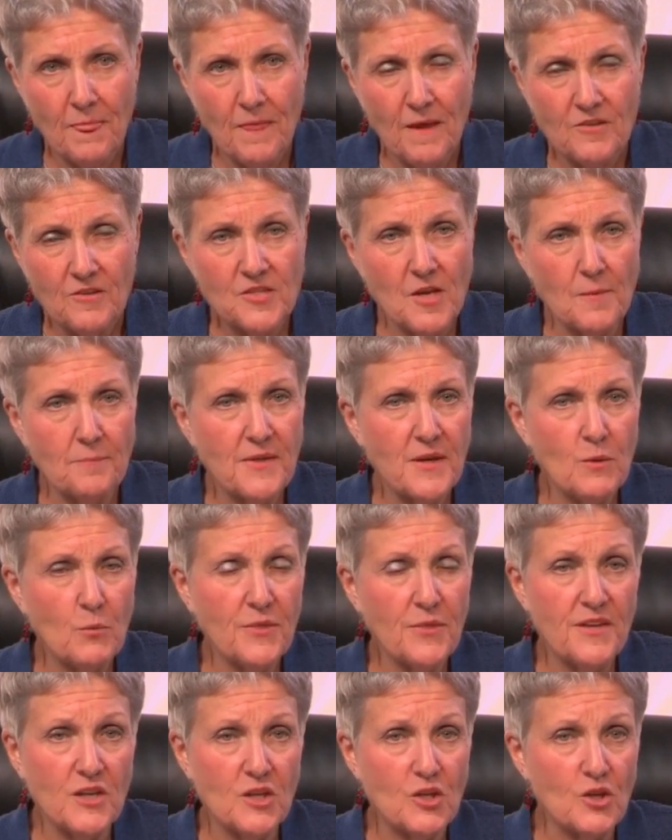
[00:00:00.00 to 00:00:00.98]
Something
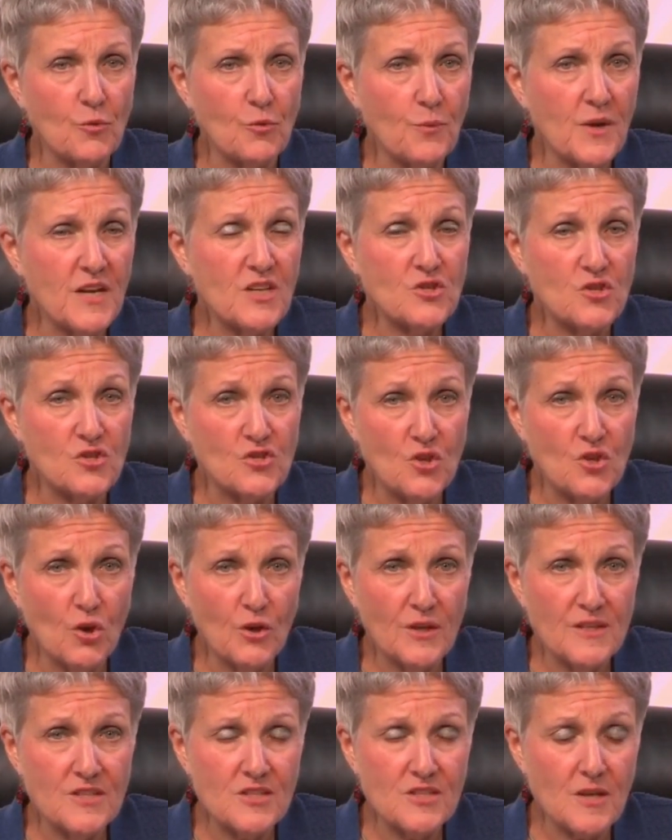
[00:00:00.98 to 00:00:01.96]
within your reach is
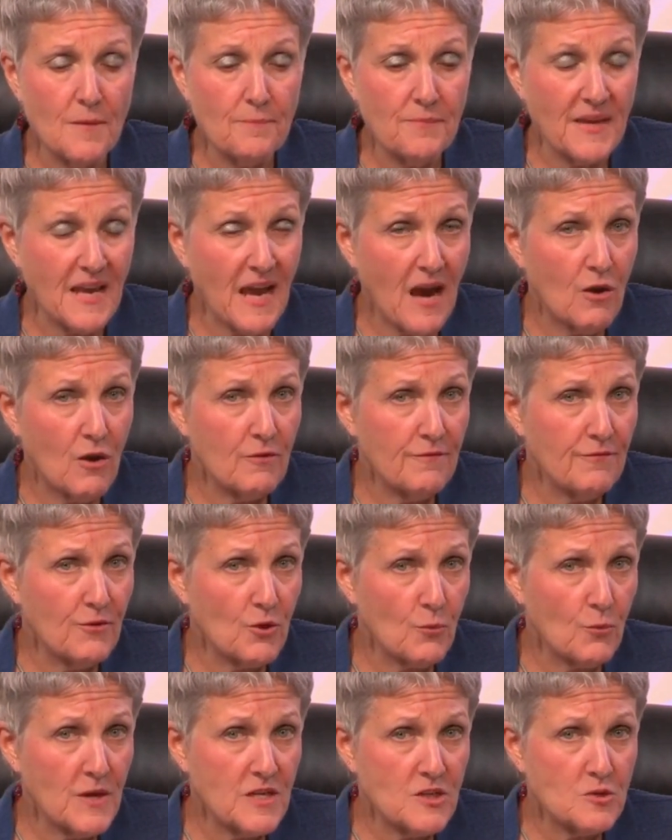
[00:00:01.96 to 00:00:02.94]
good. Something out of your
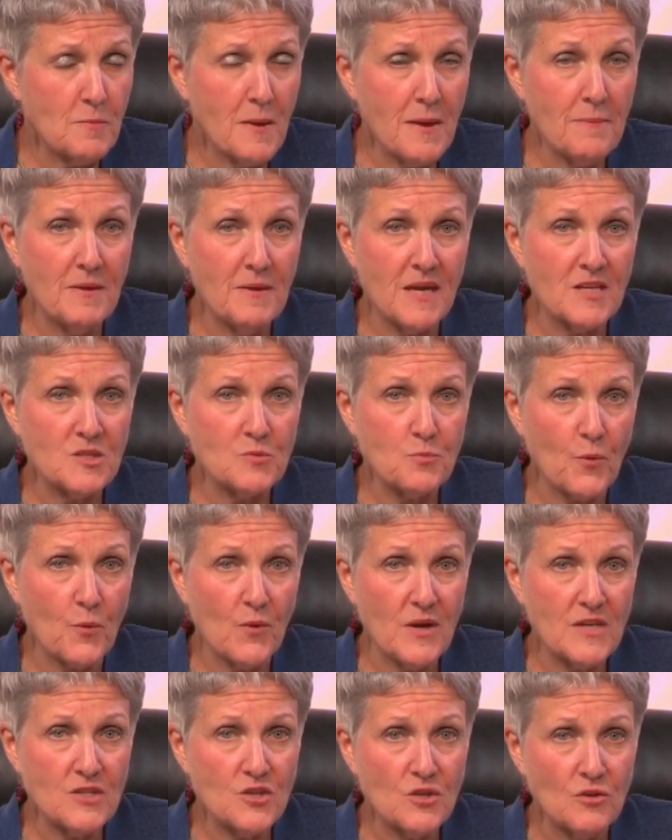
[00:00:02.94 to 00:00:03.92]
reach may be
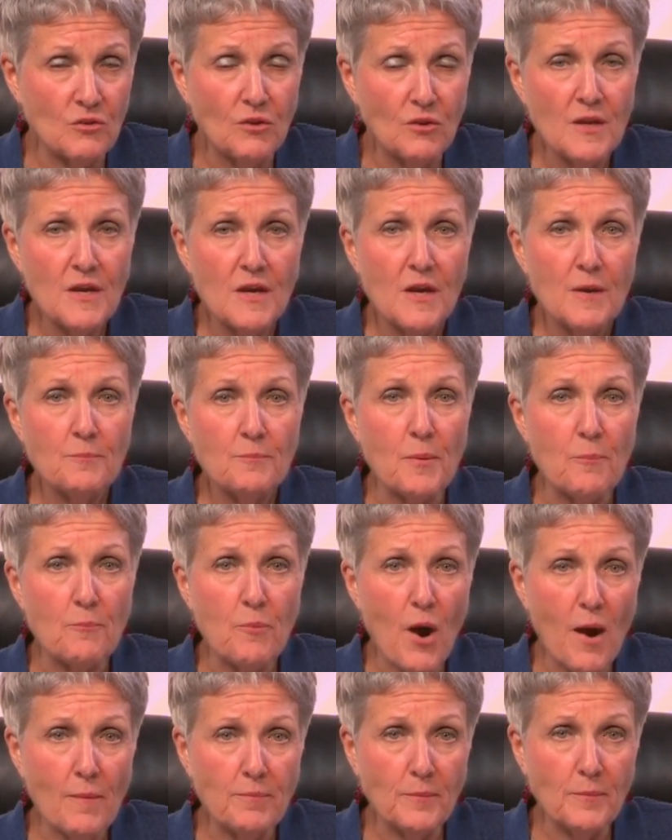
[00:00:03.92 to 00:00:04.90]
aspirational, but
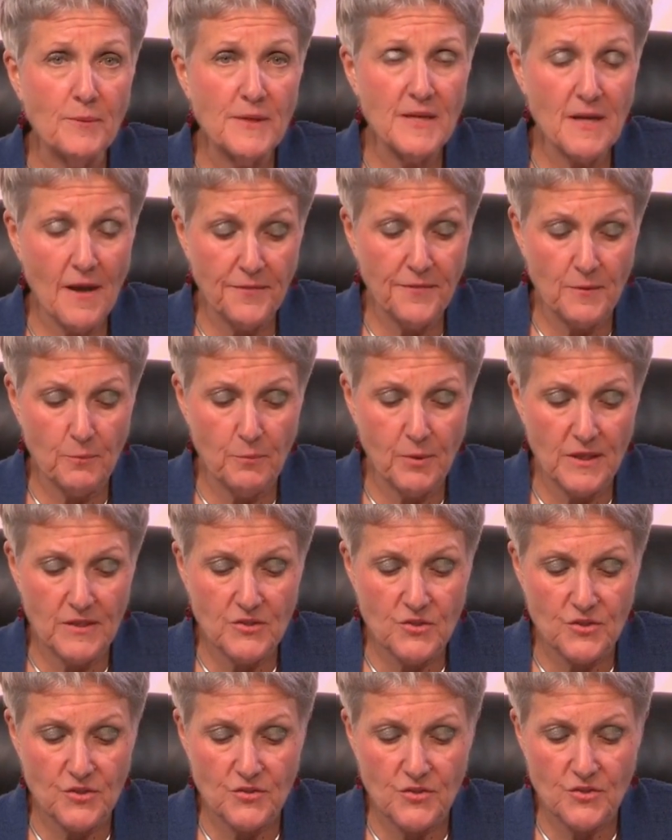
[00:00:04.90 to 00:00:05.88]
probably not the place
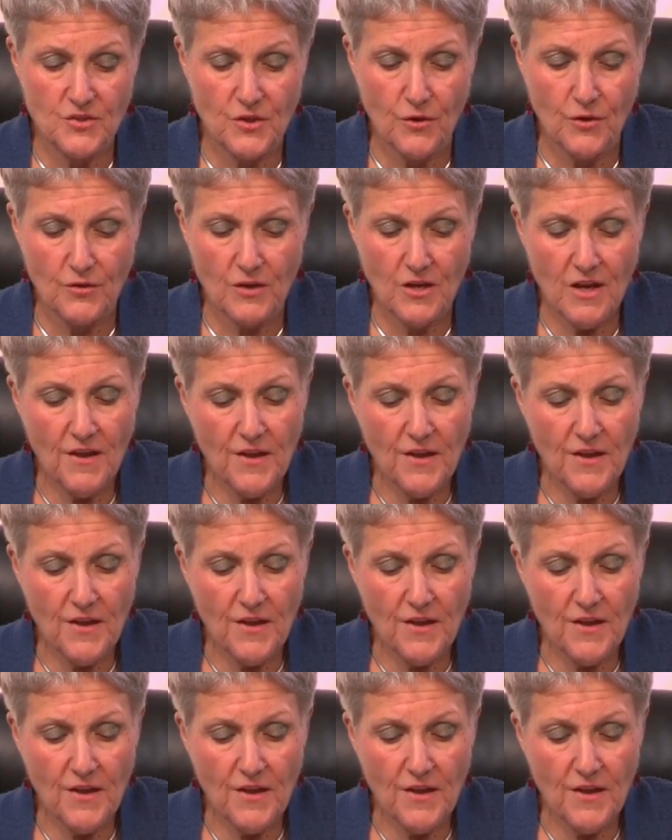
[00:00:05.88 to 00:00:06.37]
to start.